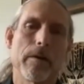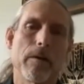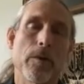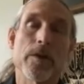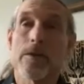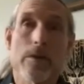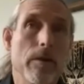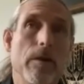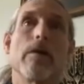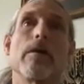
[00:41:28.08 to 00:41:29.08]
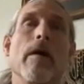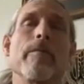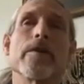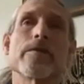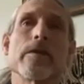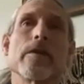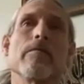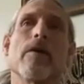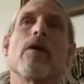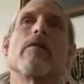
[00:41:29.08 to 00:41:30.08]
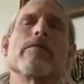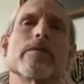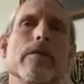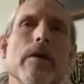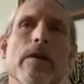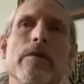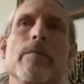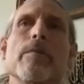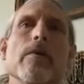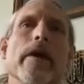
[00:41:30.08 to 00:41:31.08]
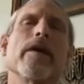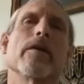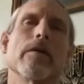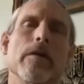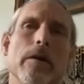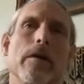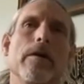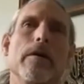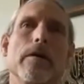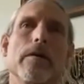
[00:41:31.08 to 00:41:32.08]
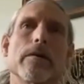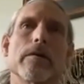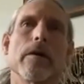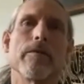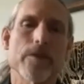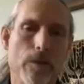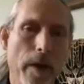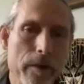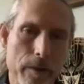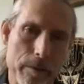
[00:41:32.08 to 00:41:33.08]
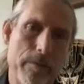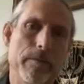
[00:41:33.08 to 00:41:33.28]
which obviously involves a deeper layer of surrender